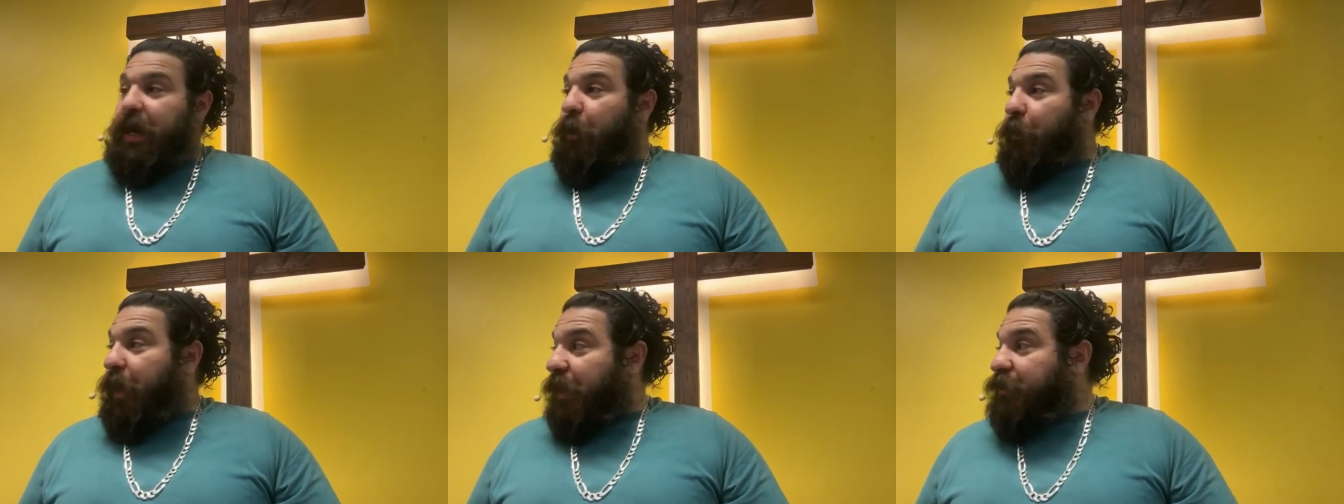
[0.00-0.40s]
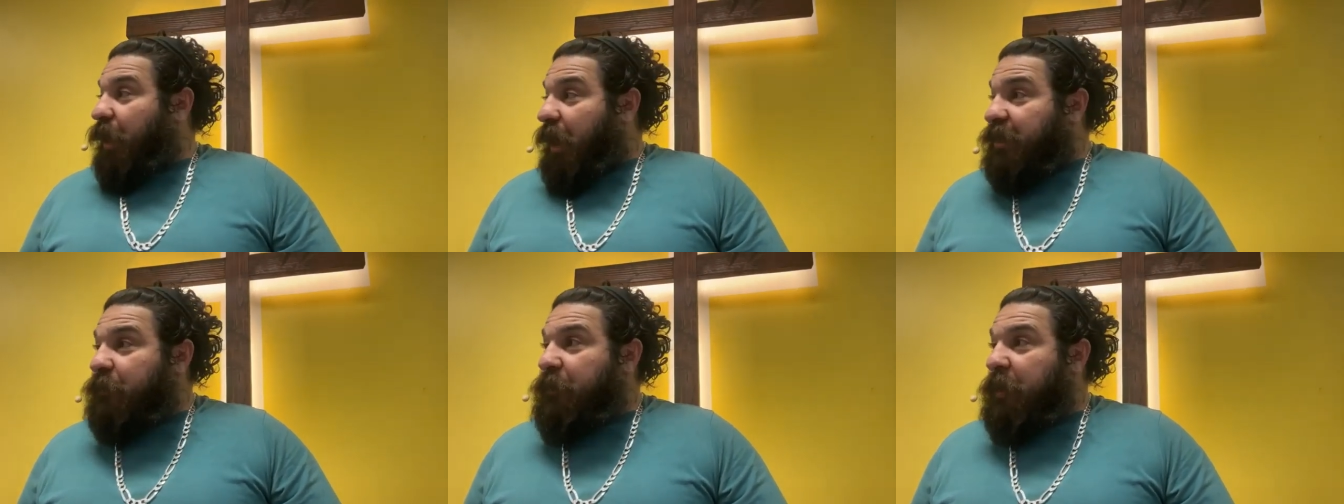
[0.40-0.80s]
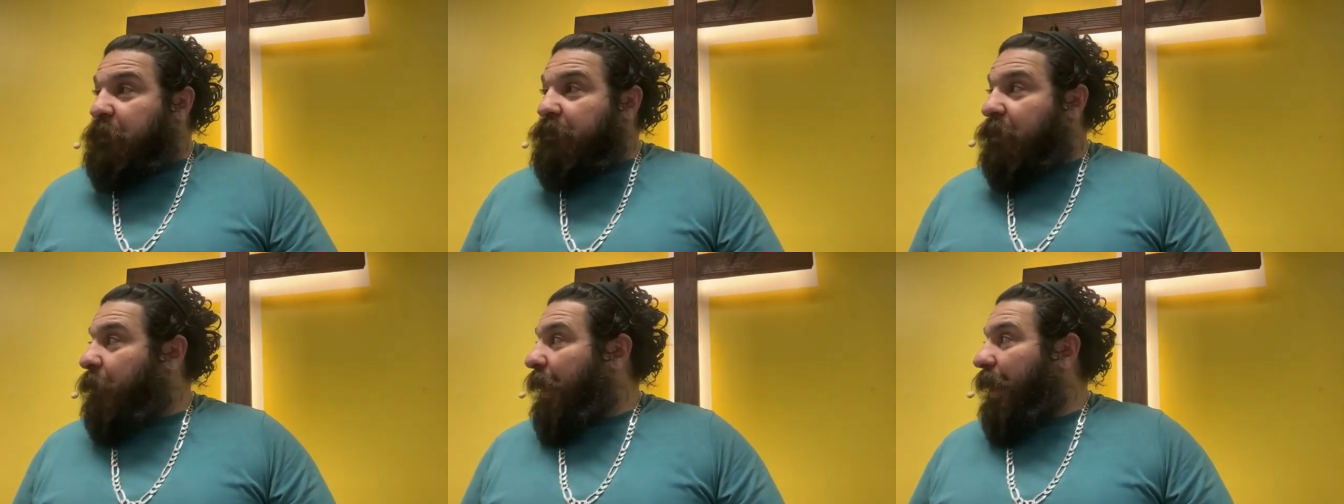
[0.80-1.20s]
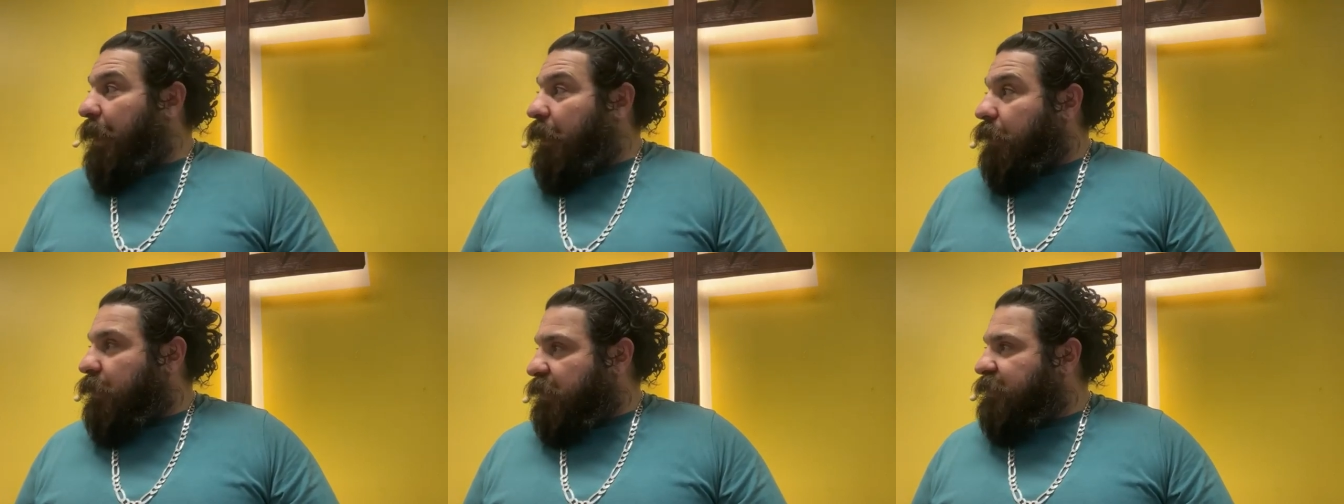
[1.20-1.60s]
Now when I talk to people
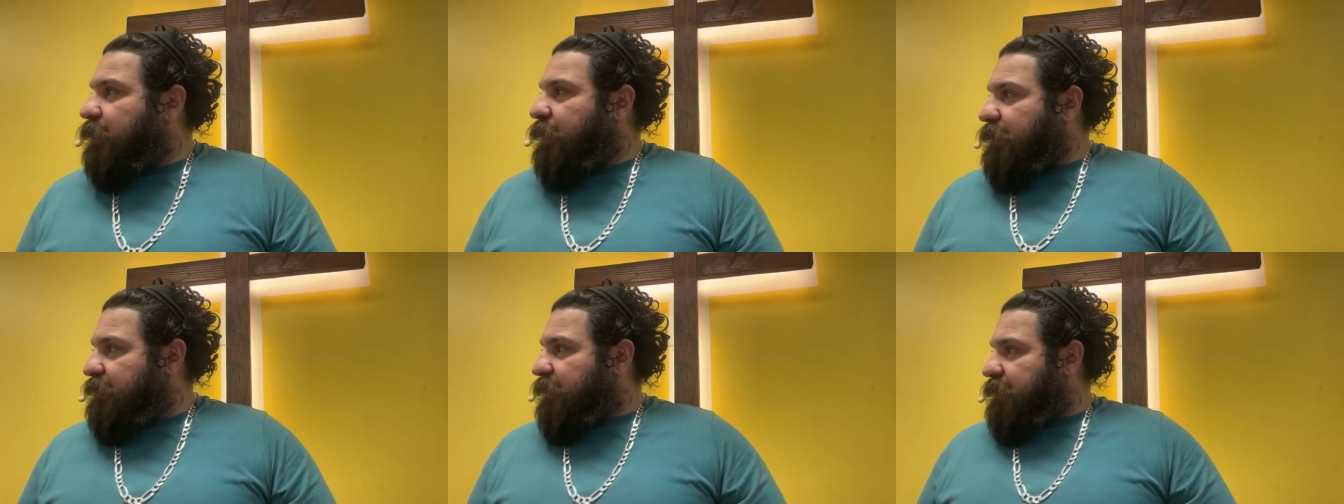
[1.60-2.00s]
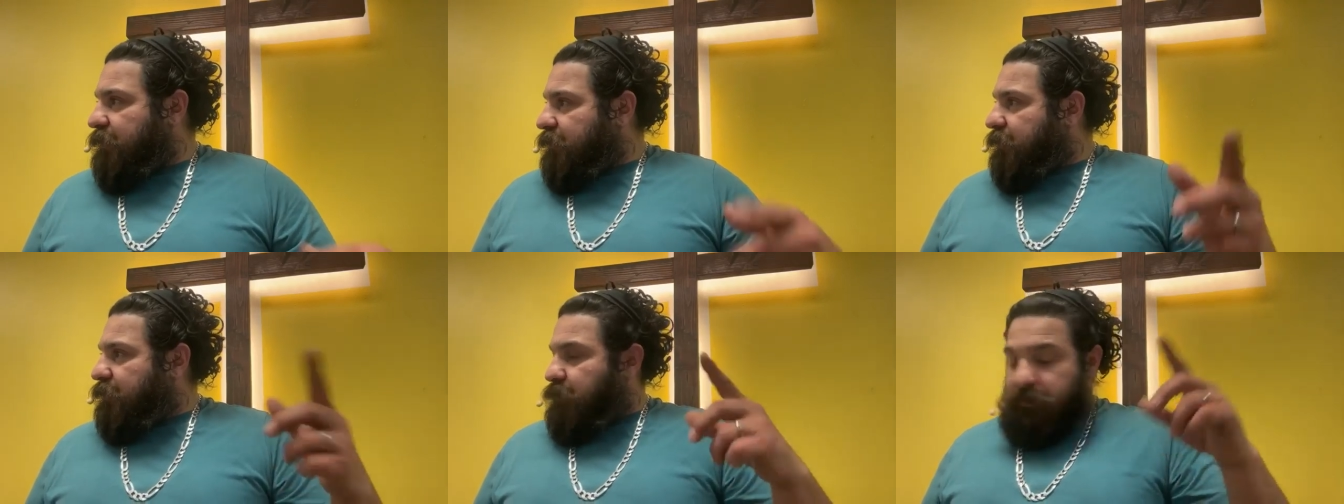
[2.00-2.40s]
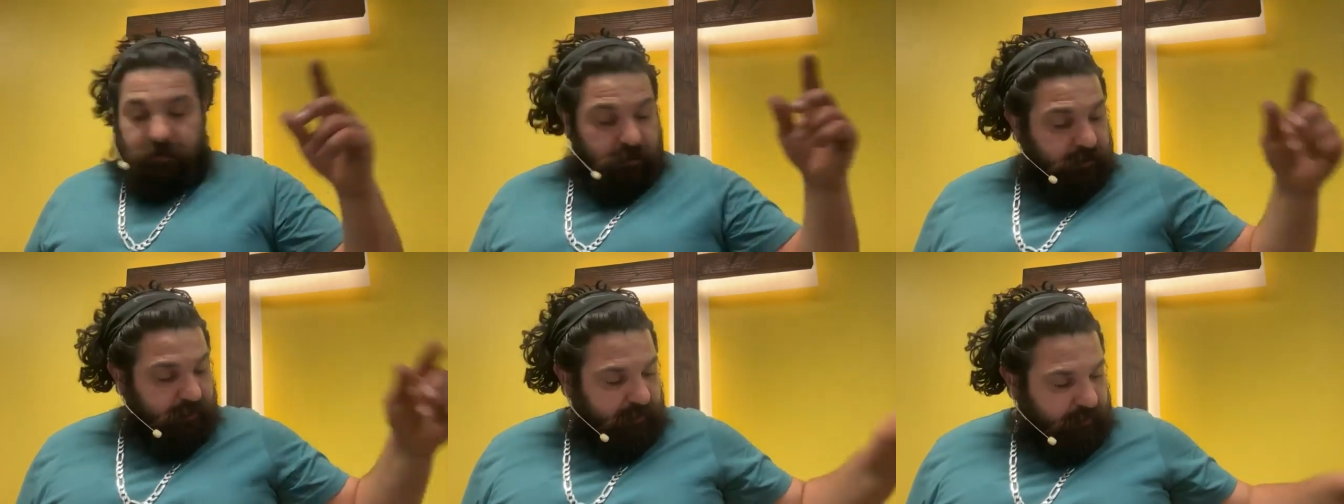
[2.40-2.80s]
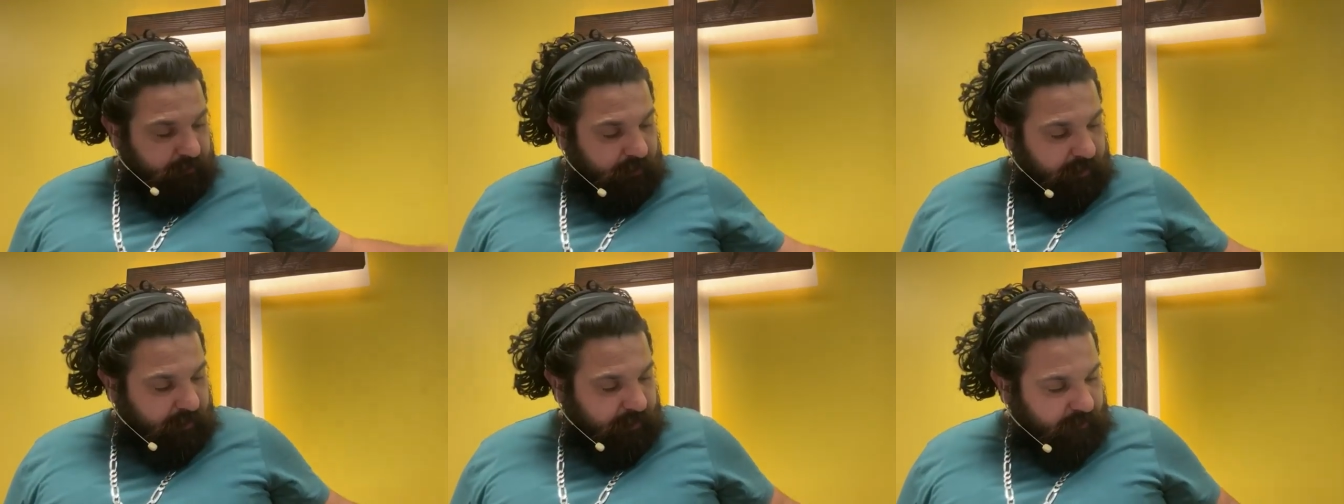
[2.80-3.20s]
about is it is it is it
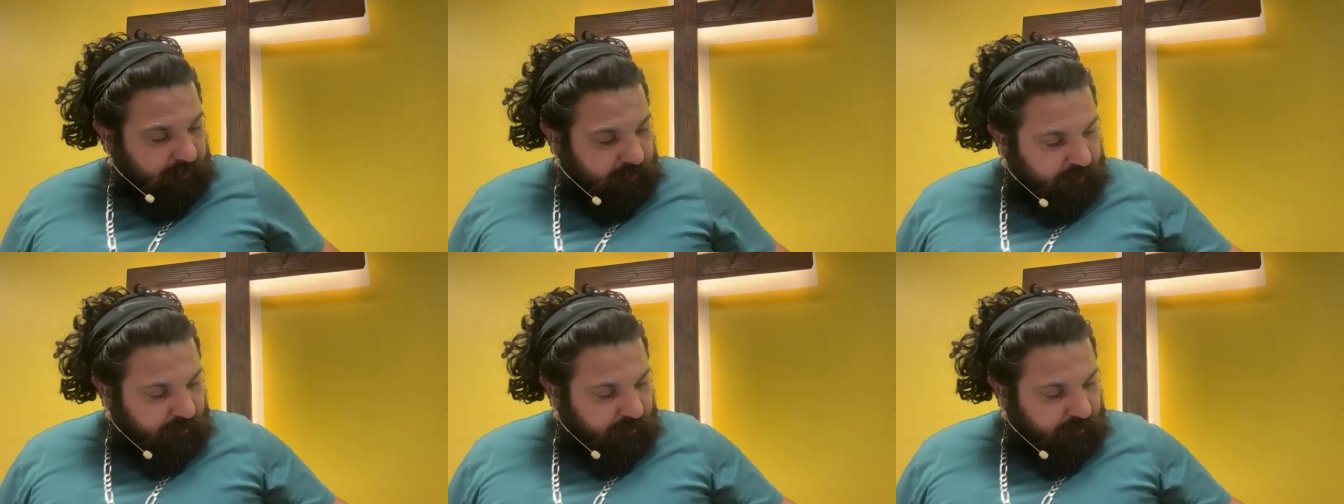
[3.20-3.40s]
really?